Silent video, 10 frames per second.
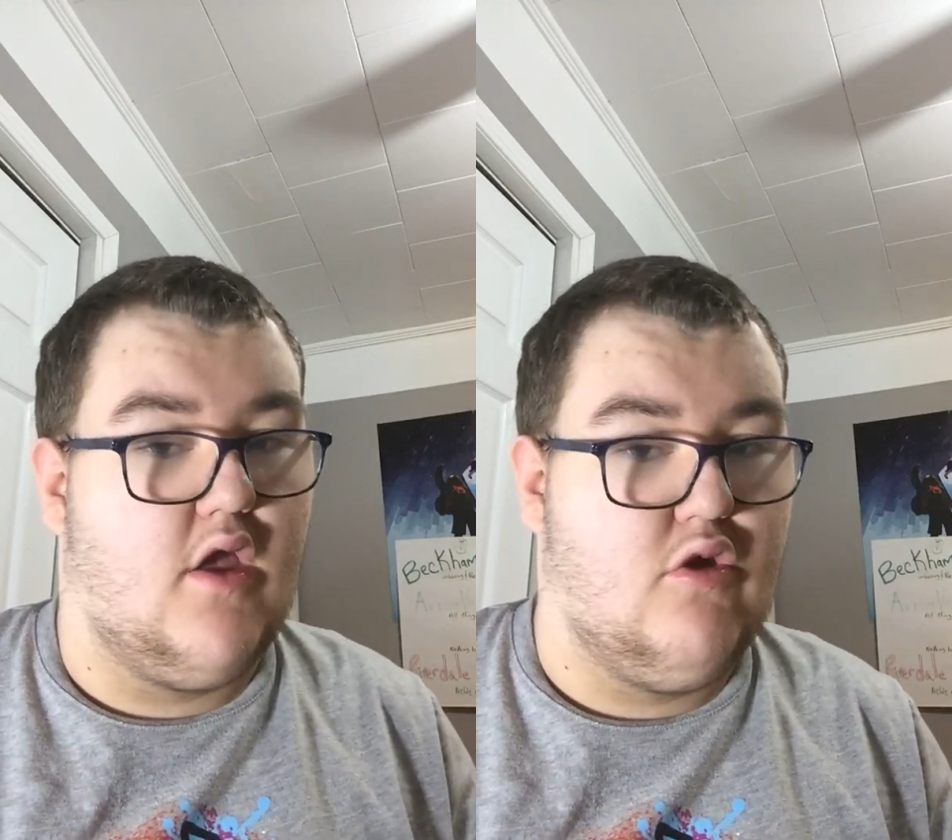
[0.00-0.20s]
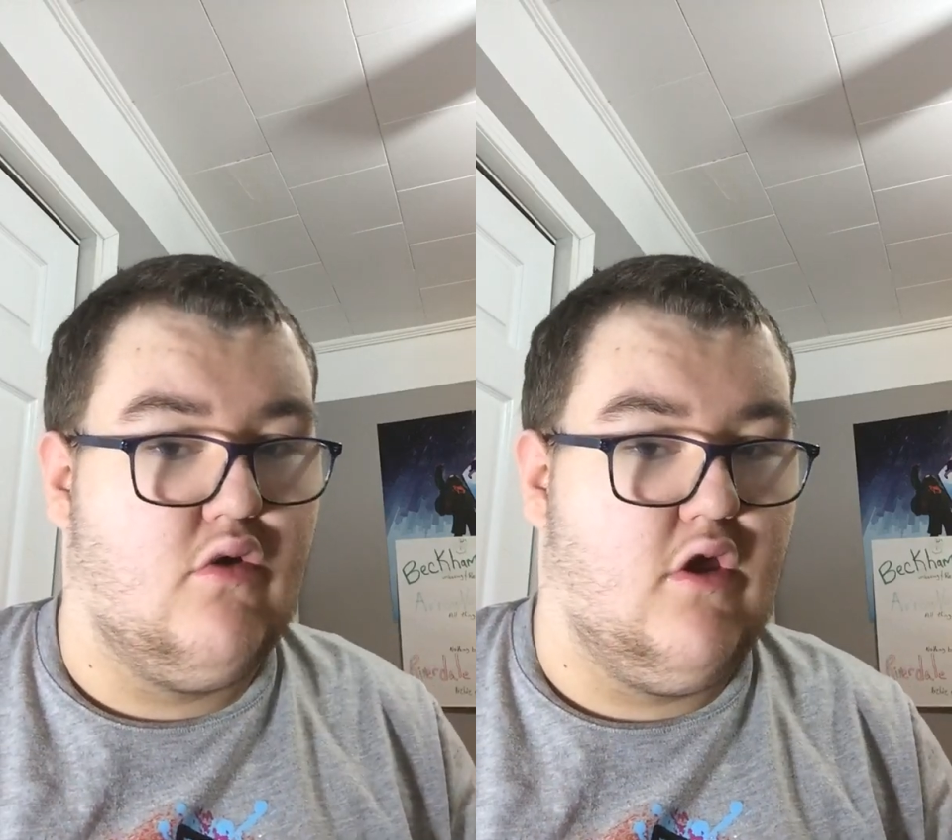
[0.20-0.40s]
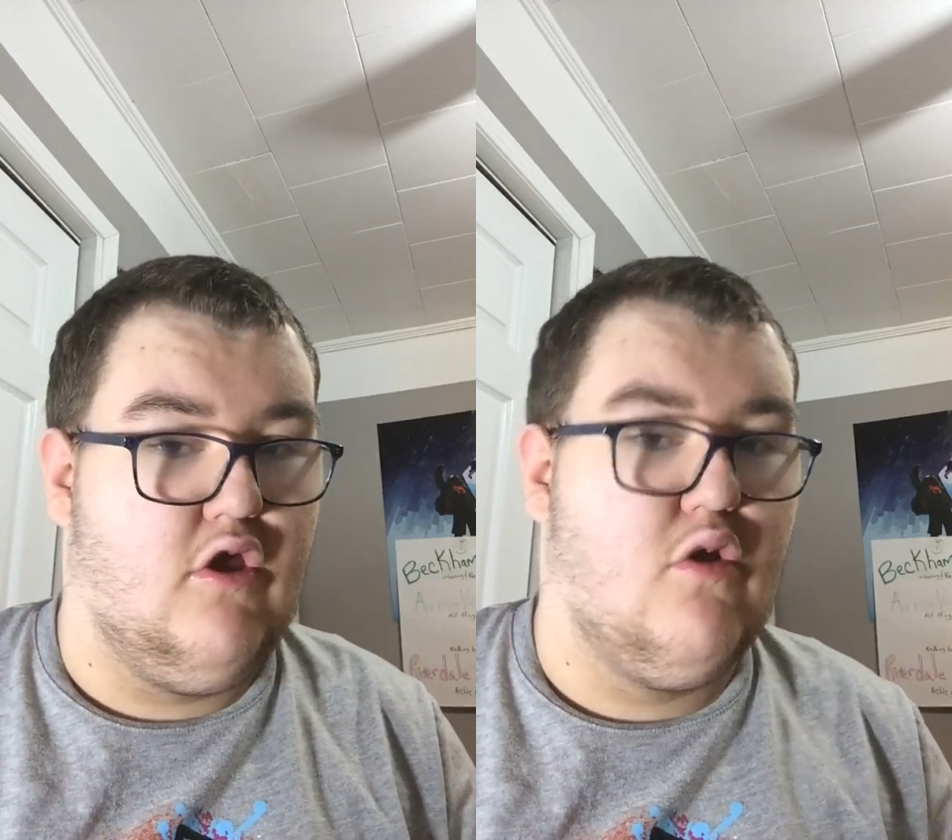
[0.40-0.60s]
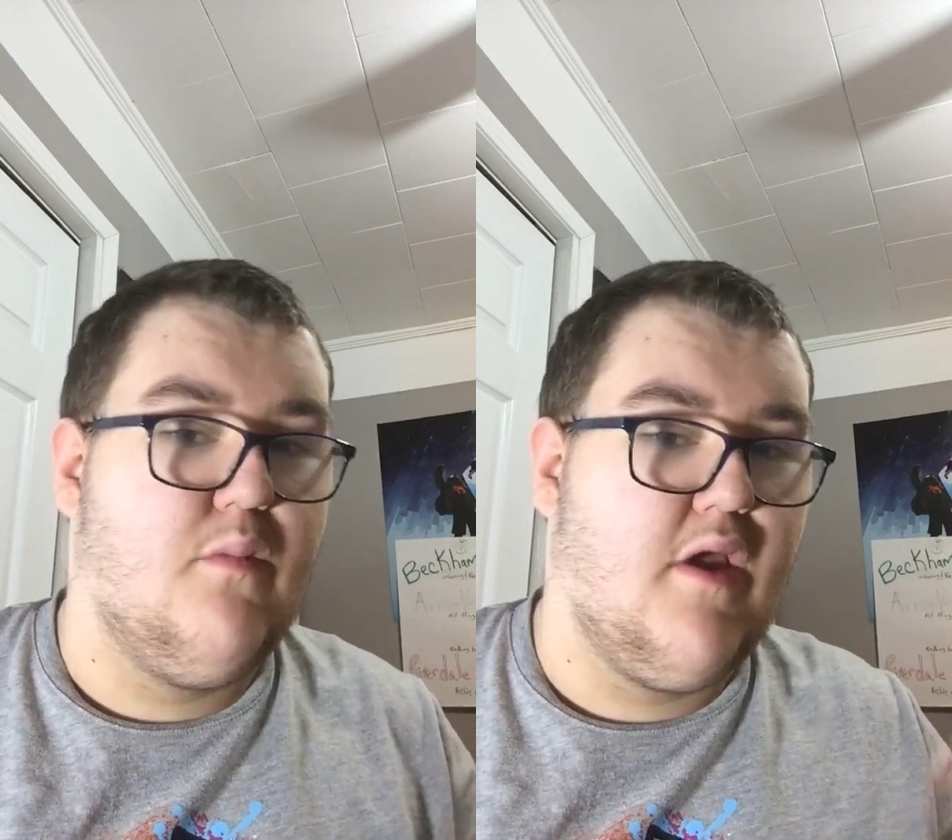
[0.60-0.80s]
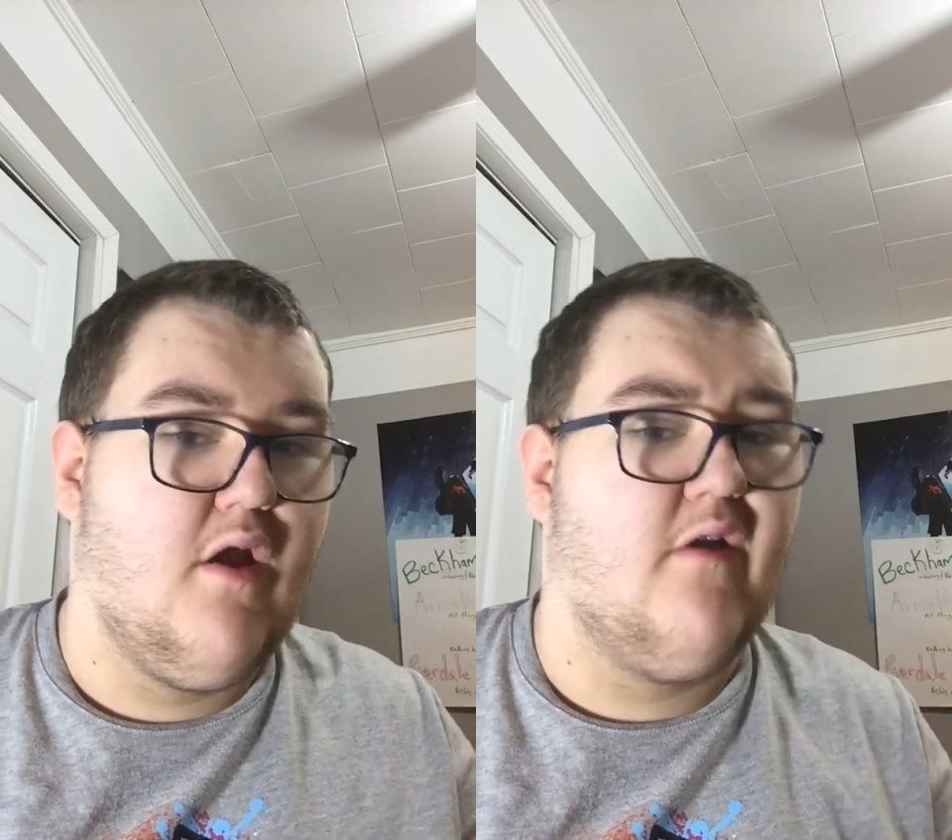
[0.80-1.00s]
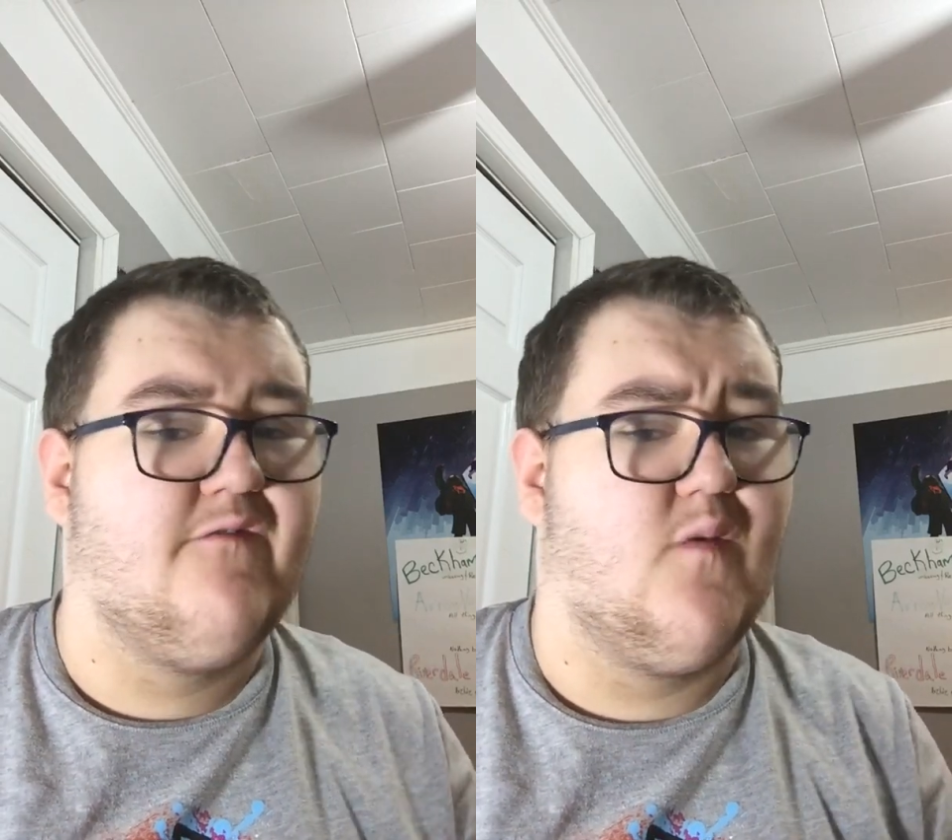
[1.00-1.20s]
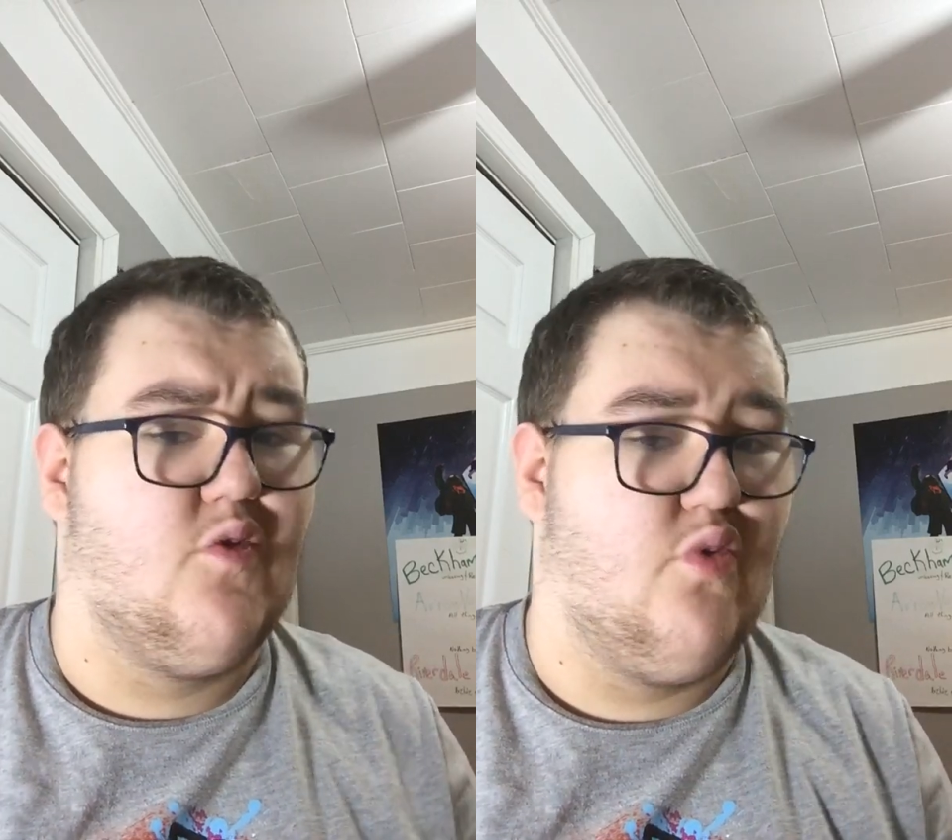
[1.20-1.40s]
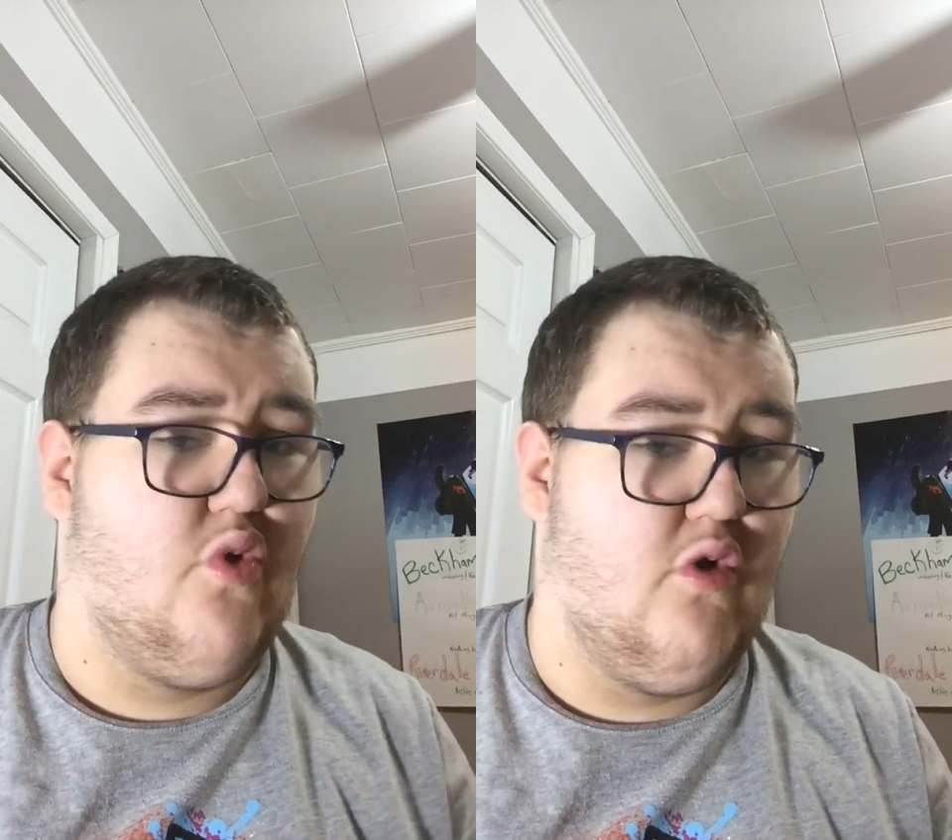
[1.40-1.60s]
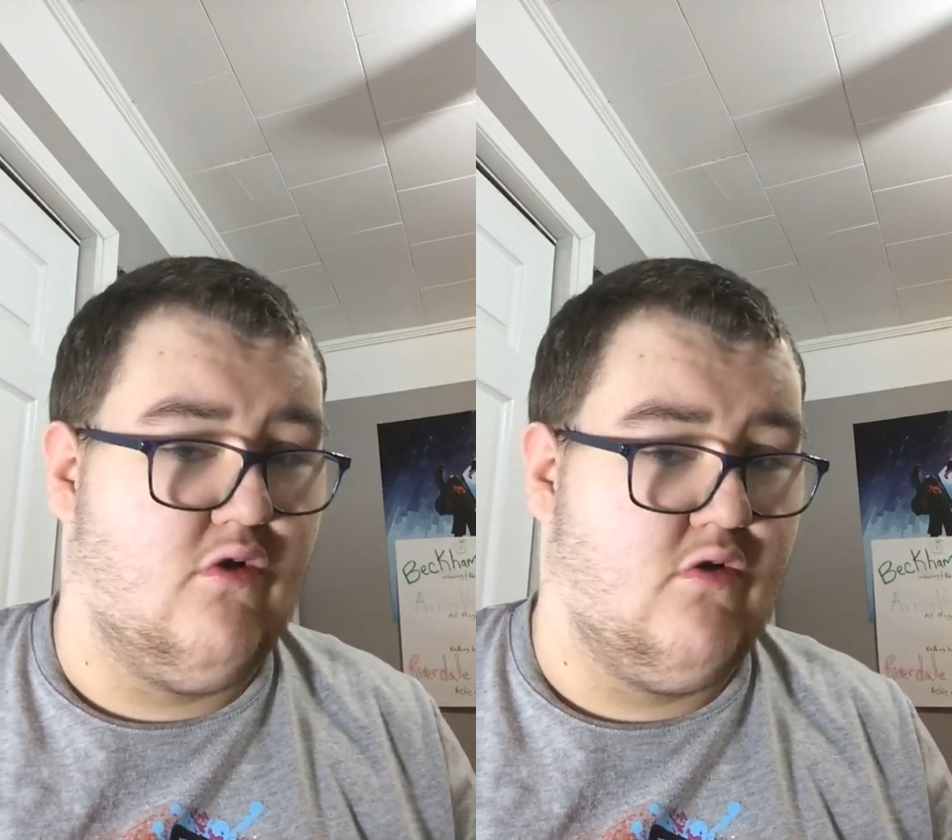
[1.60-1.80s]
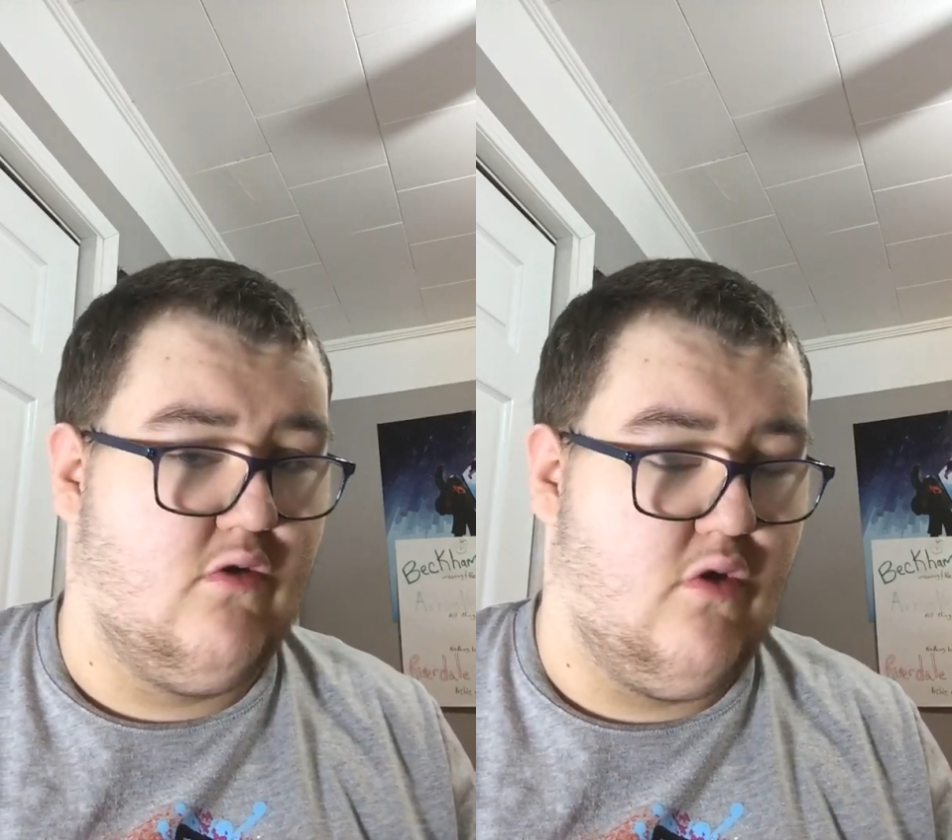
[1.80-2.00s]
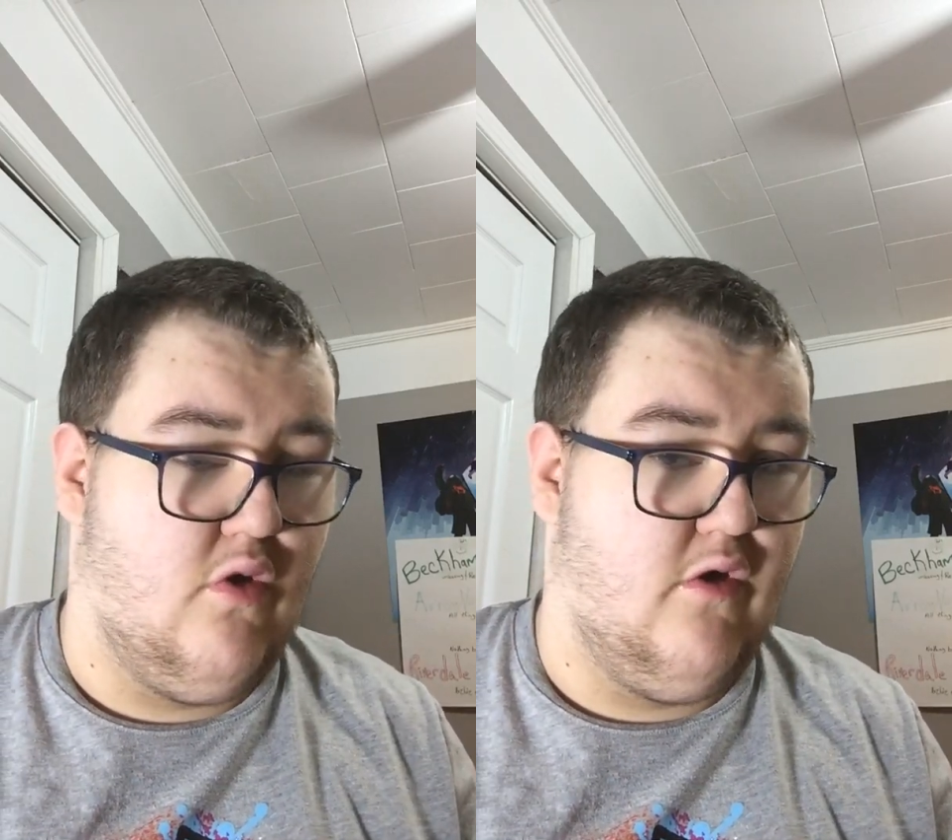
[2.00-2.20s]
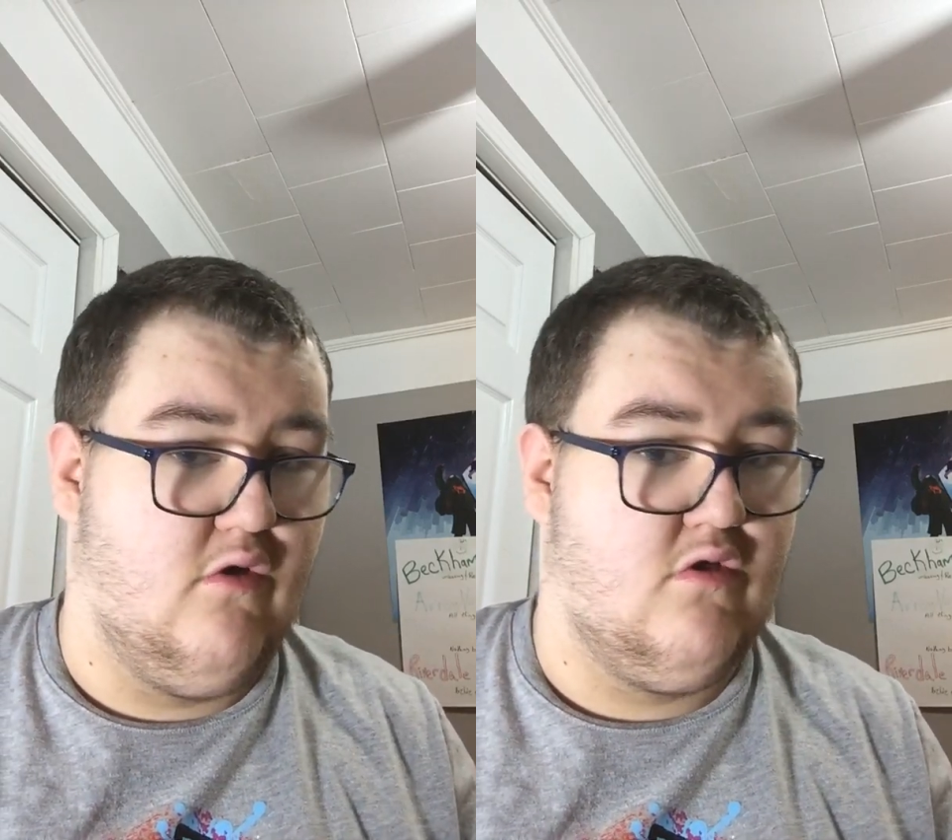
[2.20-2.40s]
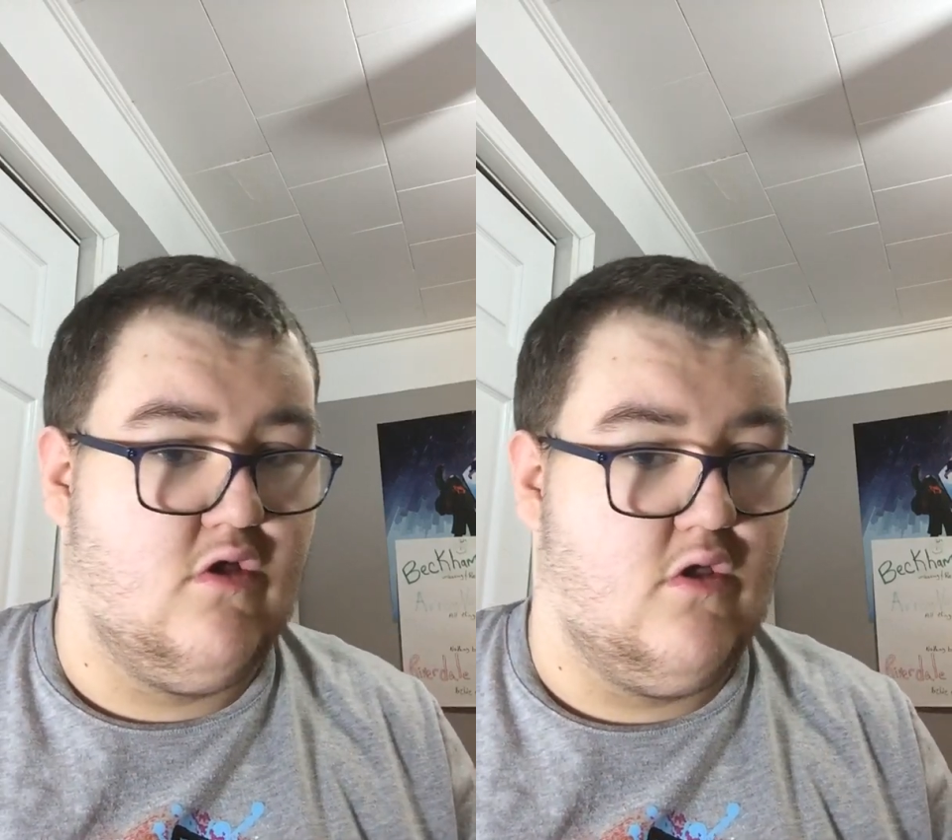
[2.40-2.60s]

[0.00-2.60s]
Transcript: You'll be hearing from his lawyers.